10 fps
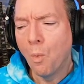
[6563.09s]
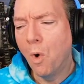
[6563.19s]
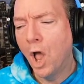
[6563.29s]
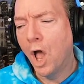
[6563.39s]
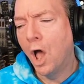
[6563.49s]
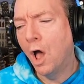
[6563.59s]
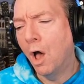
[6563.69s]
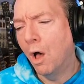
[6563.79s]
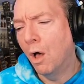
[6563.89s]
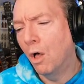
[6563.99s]

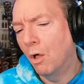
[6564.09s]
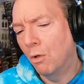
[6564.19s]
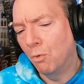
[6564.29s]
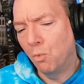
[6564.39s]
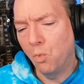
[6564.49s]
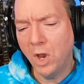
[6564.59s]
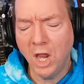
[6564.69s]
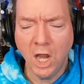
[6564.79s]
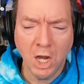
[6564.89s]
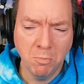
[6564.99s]
Well,
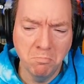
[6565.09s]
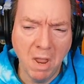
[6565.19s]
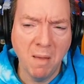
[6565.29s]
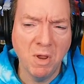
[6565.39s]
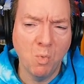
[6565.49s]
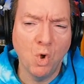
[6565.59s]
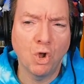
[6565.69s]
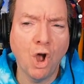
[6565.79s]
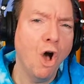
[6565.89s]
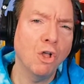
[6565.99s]
we maybe will
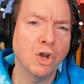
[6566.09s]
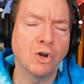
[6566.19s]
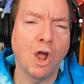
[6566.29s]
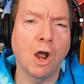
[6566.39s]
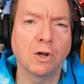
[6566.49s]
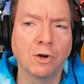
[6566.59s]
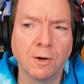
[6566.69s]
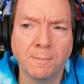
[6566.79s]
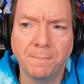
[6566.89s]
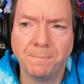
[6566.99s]
call your doctor.